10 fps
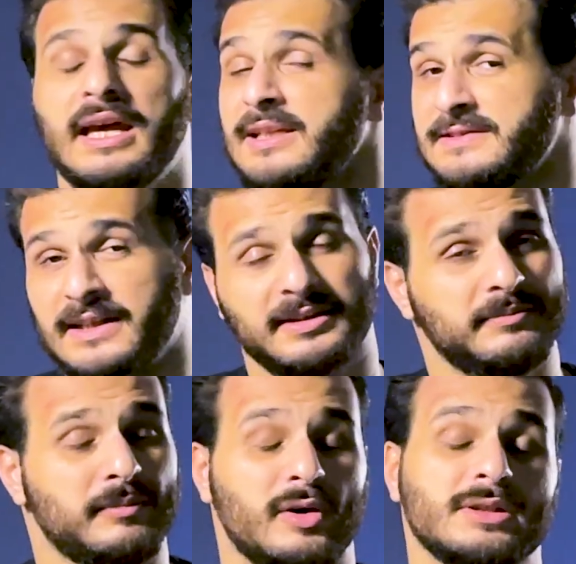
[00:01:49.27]
Instead,
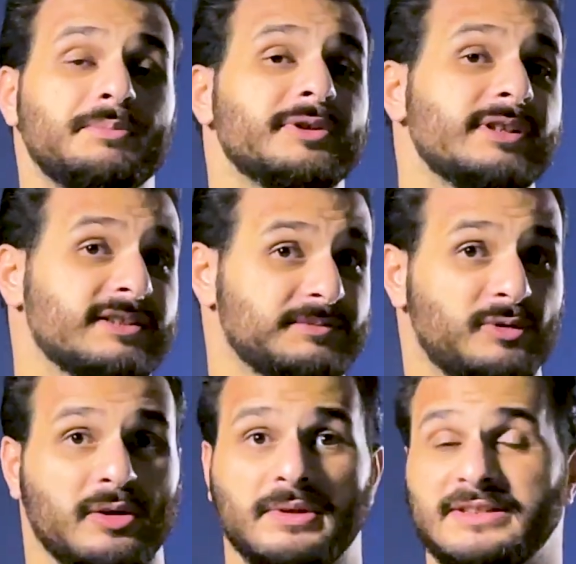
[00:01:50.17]
model predicts
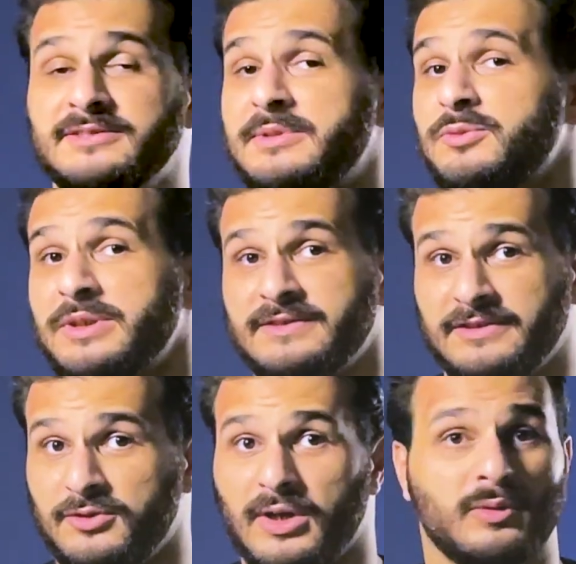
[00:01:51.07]
probabilities between
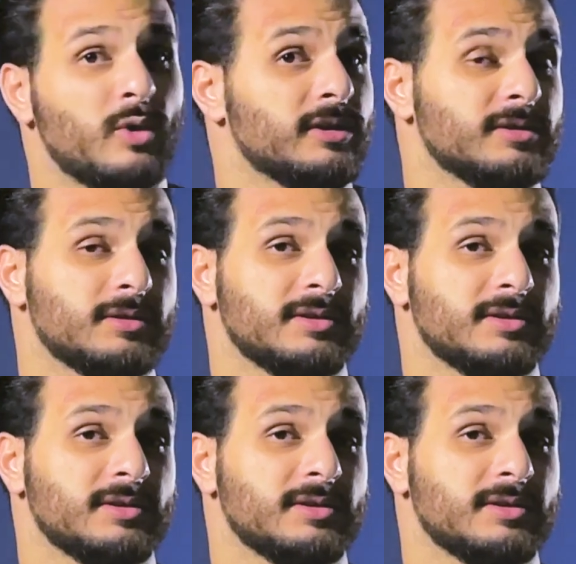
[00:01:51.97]
0 and 1,